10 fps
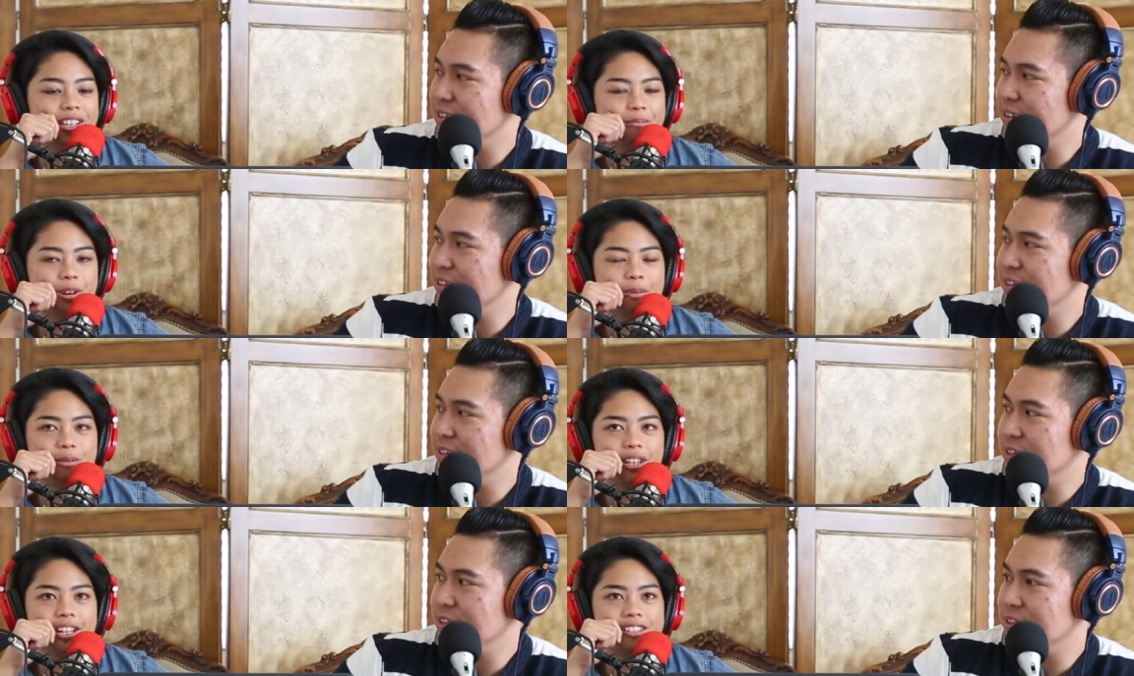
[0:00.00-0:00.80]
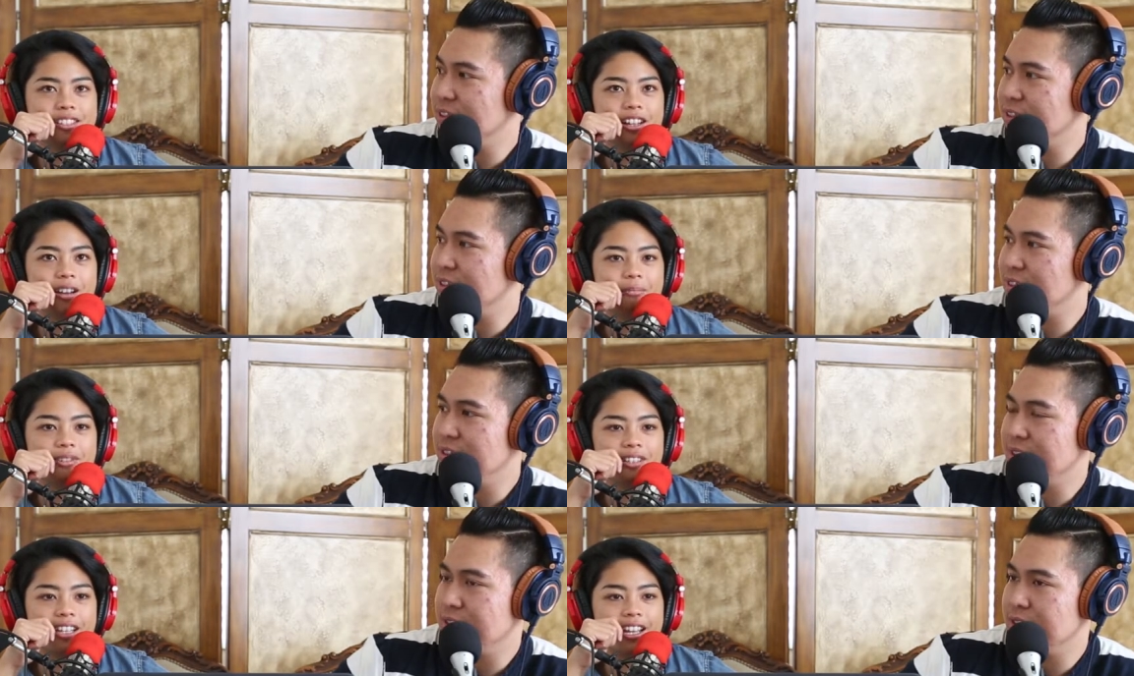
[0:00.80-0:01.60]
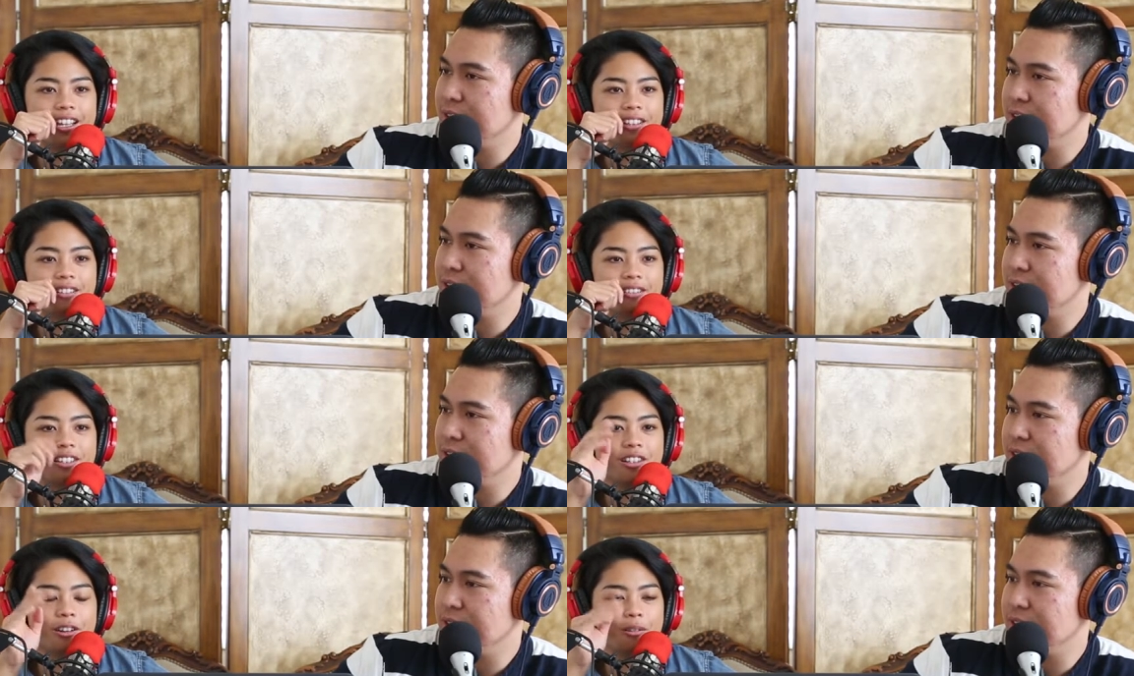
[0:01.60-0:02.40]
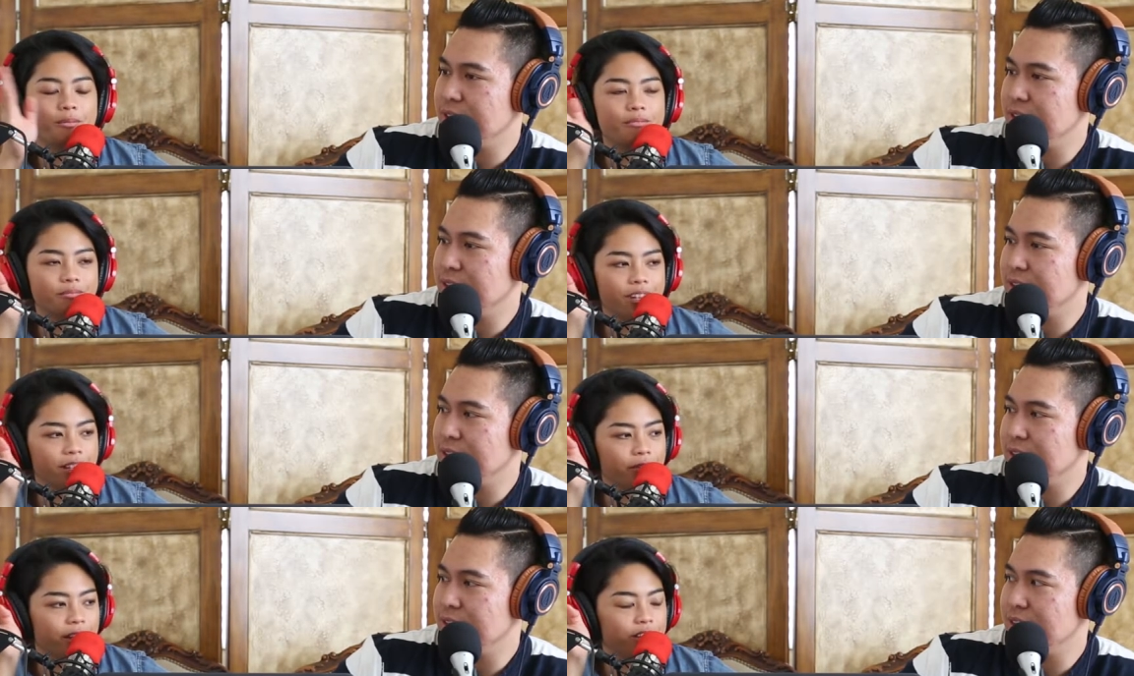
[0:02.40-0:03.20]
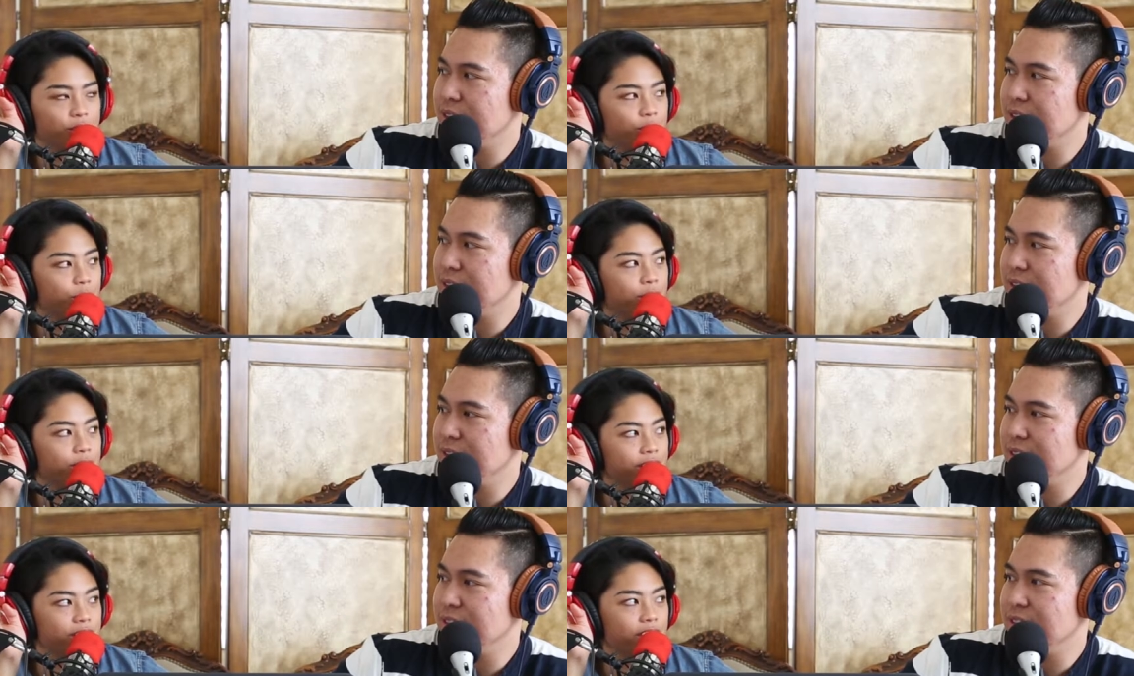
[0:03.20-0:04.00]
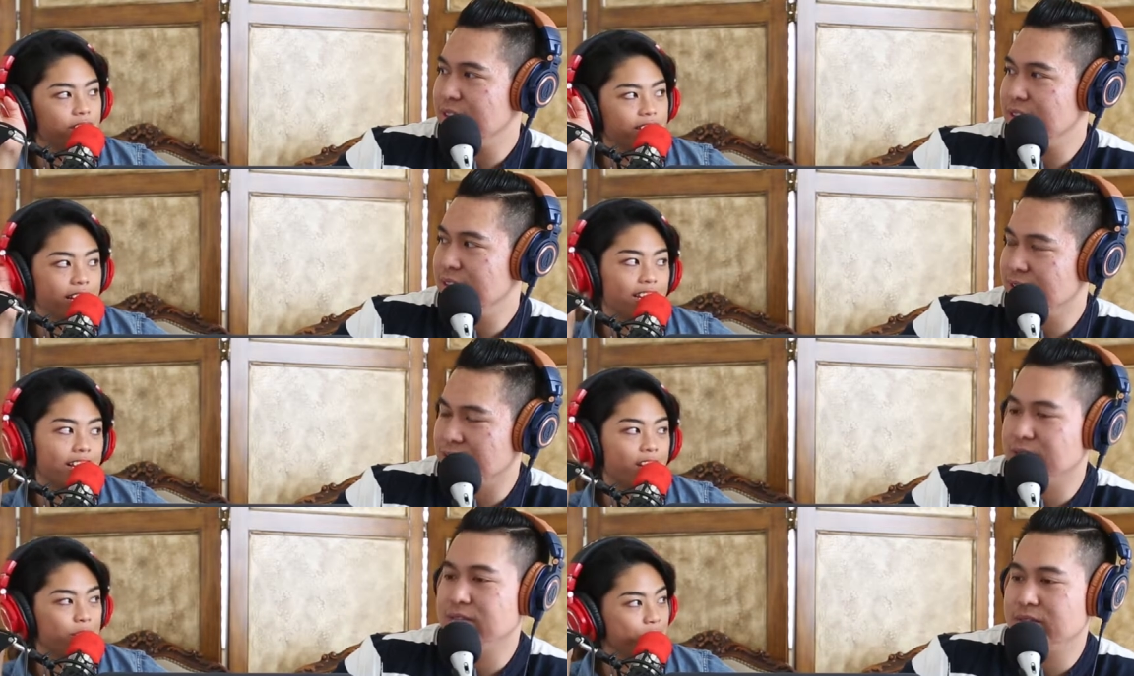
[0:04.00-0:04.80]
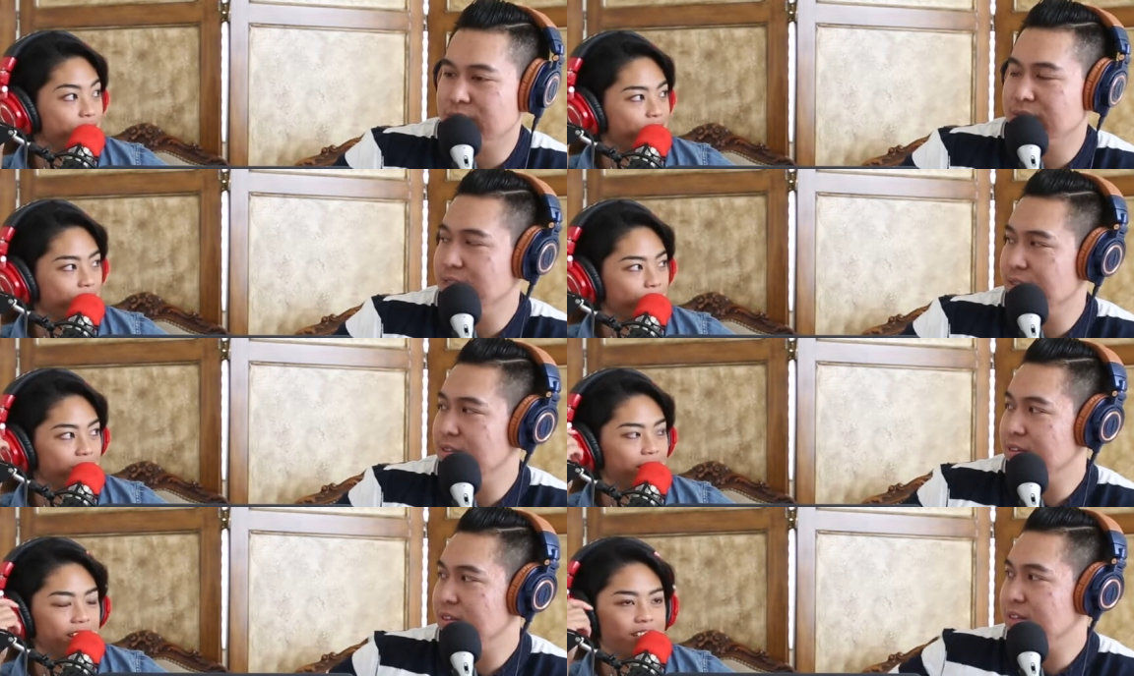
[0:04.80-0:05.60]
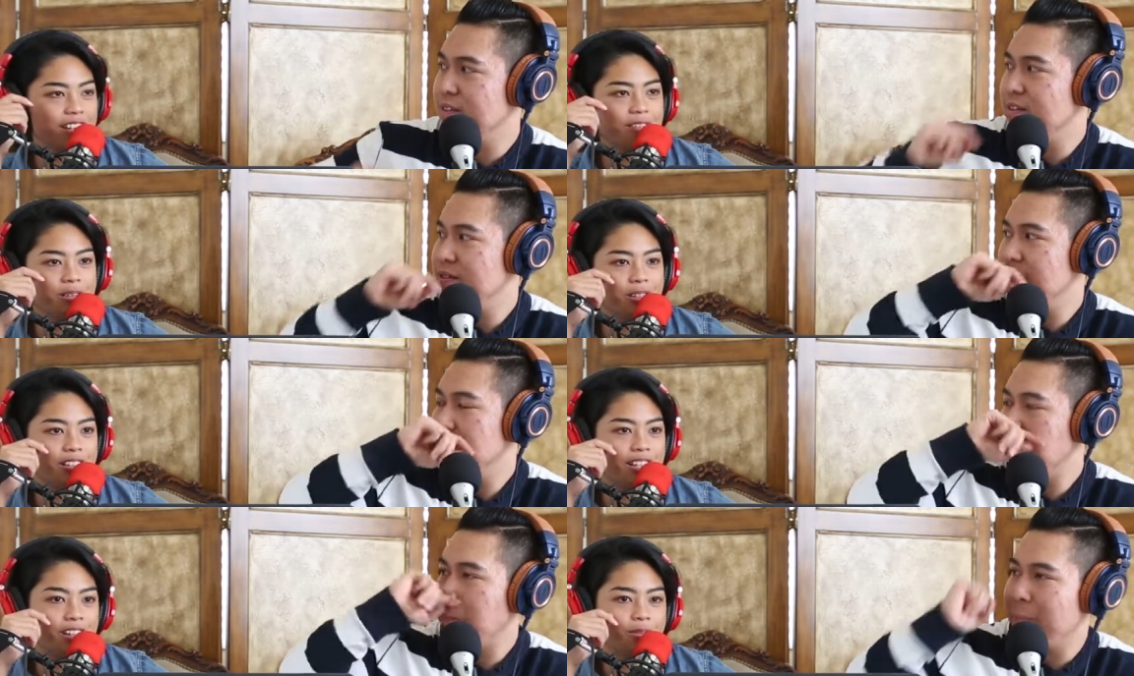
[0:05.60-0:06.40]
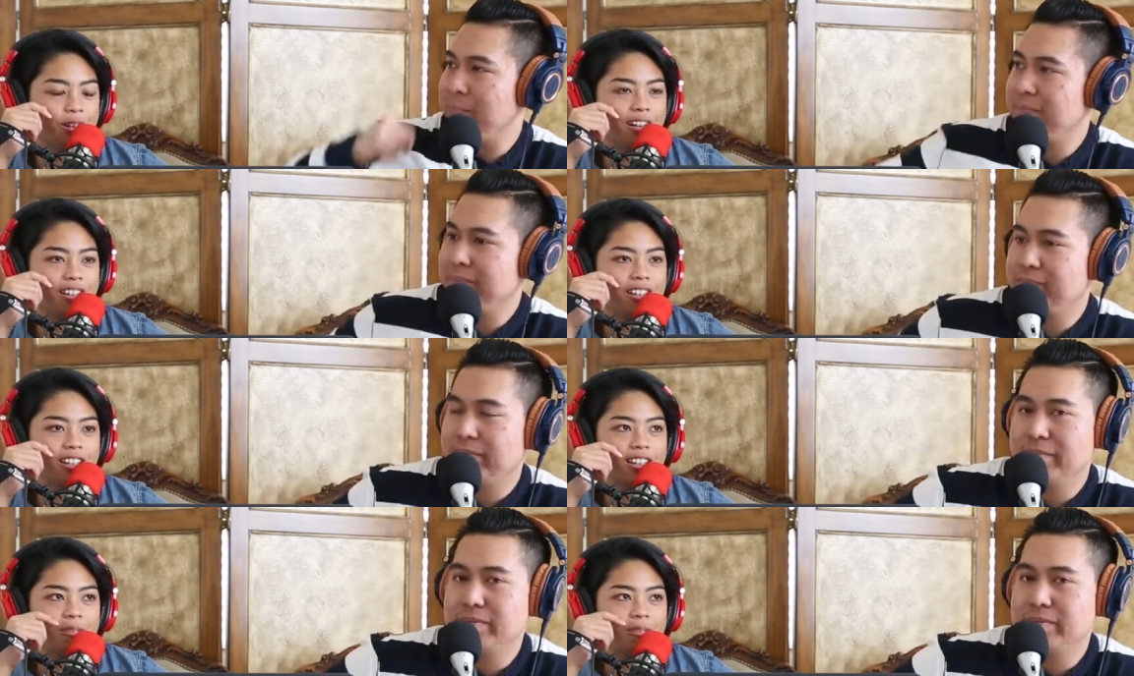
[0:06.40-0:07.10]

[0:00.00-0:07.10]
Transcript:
Speaker 1: But the moment when I stopped, like you know, fucking around in school and stuff because I didn't mm-hmm. care. We were just talking about that yesterday when we were taking a walk.